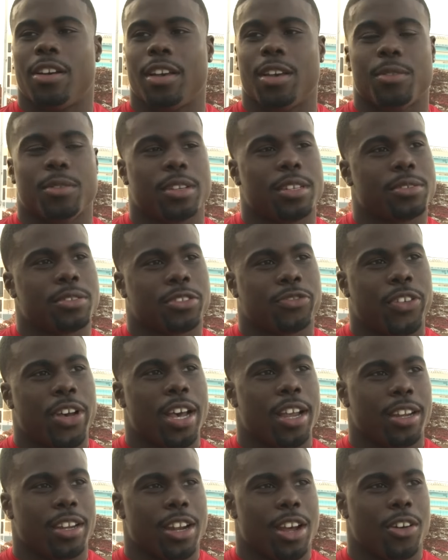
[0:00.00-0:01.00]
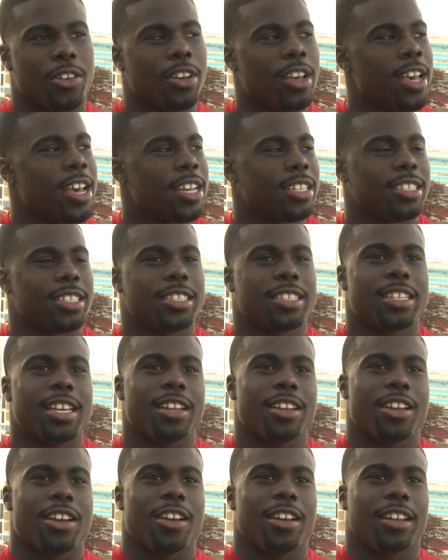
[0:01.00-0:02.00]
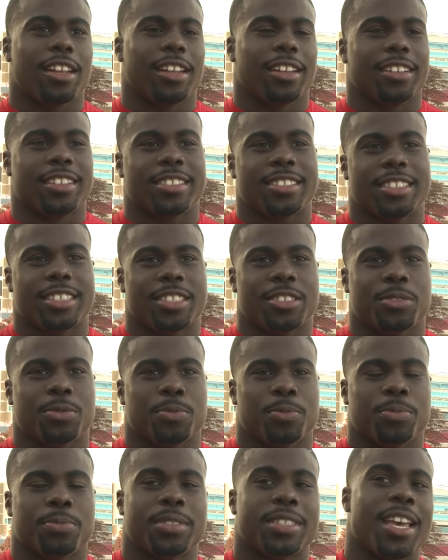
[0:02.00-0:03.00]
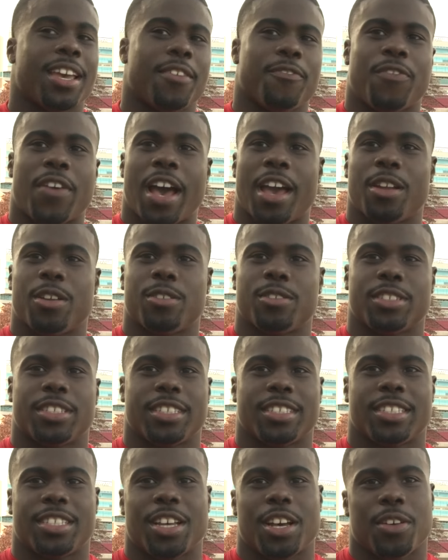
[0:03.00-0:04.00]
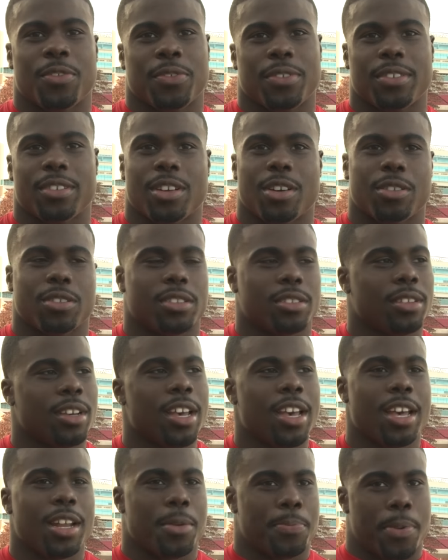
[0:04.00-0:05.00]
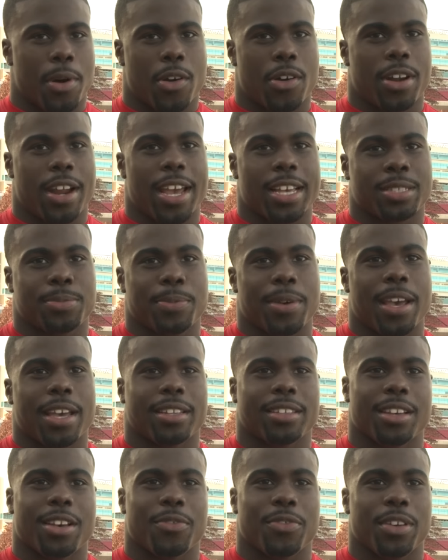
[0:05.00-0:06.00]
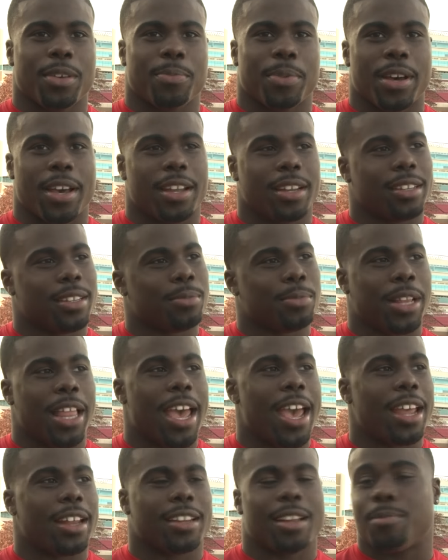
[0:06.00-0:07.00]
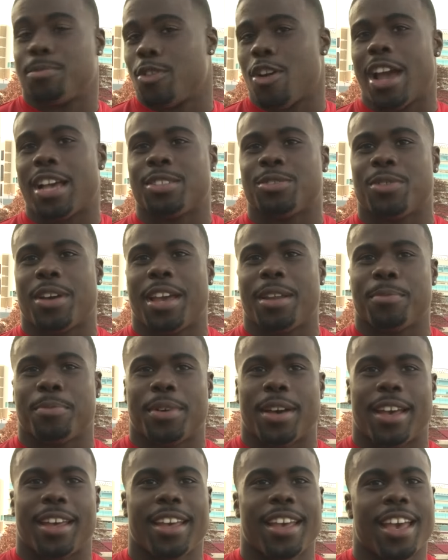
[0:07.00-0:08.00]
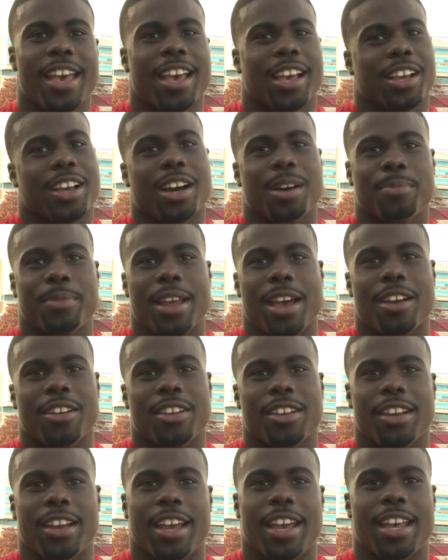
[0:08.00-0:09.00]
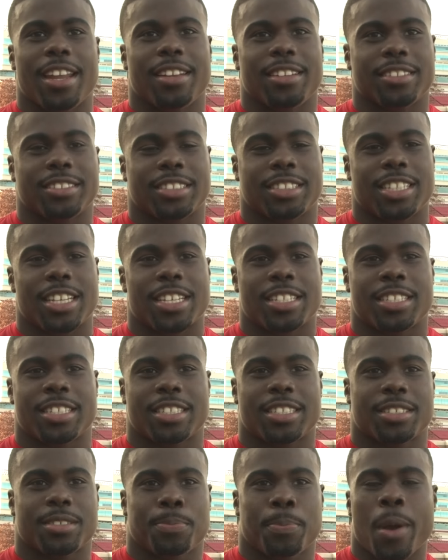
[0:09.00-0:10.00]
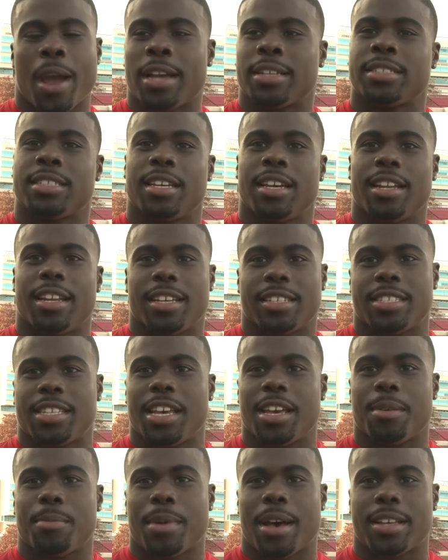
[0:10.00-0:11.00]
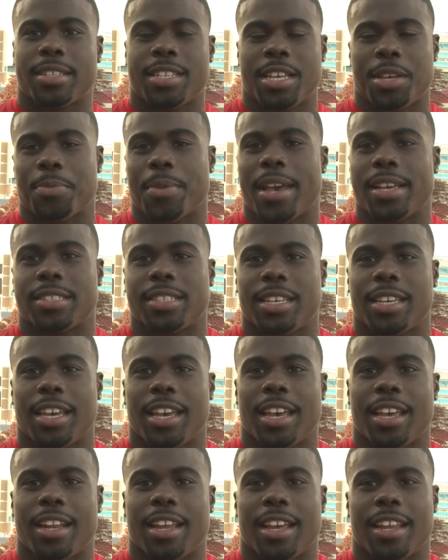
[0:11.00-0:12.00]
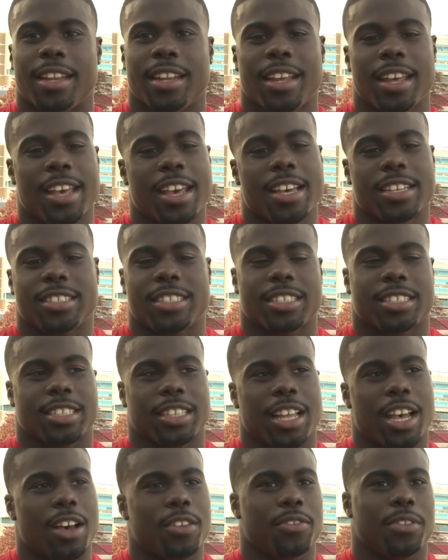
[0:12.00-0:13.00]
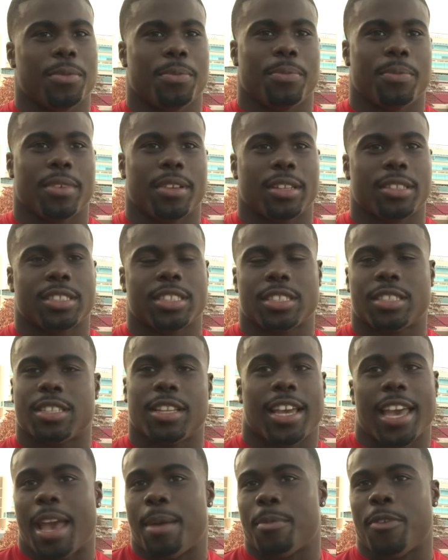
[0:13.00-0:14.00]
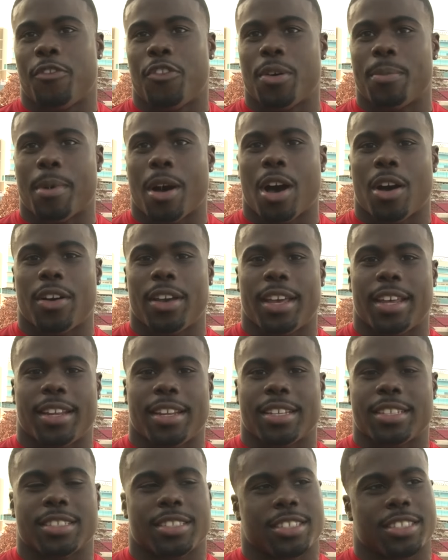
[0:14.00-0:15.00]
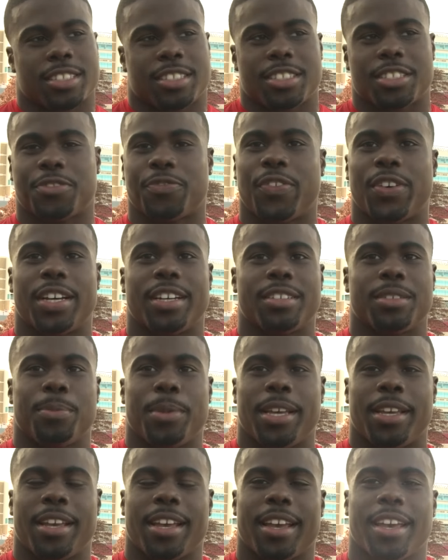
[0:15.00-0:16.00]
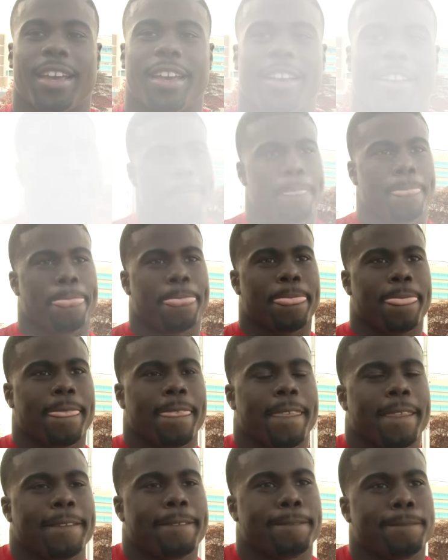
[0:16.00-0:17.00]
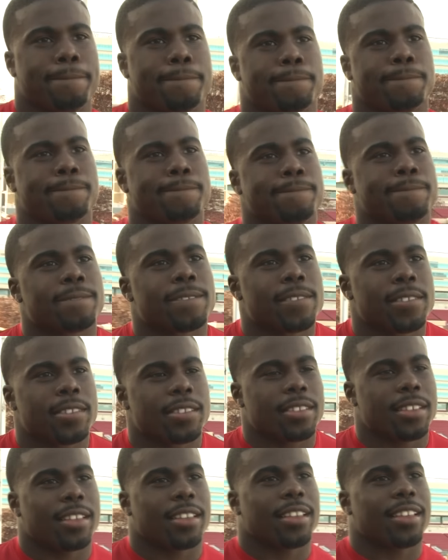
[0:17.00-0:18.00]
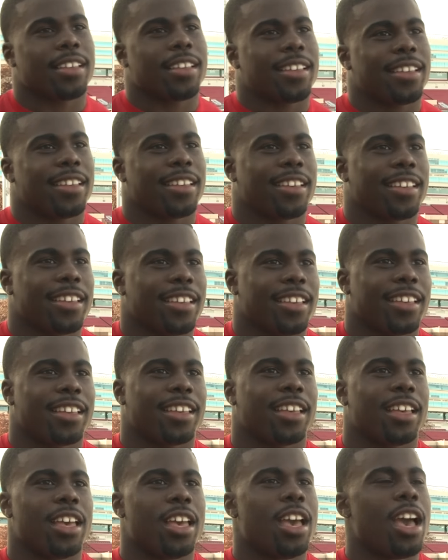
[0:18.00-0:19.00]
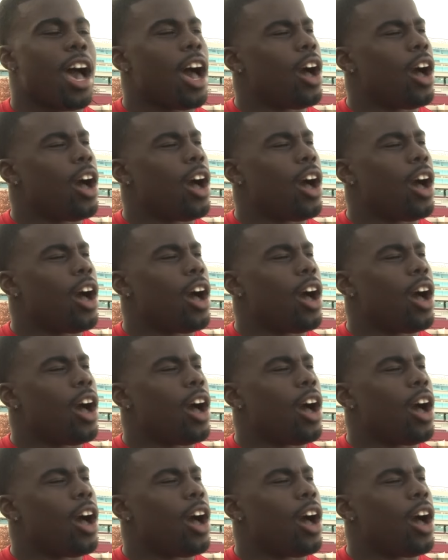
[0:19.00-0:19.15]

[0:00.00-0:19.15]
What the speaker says: it was fun, you know, just sitting there, just taking finals and stuff, you know, the boring aspect of it. But I'm glad I'm graduating, but coming out here and just practicing and seeing my teammates again and just loved just the game of football, it's just fun to me. A little off topic from Tech, but you're pulling for Christian McCaffrey.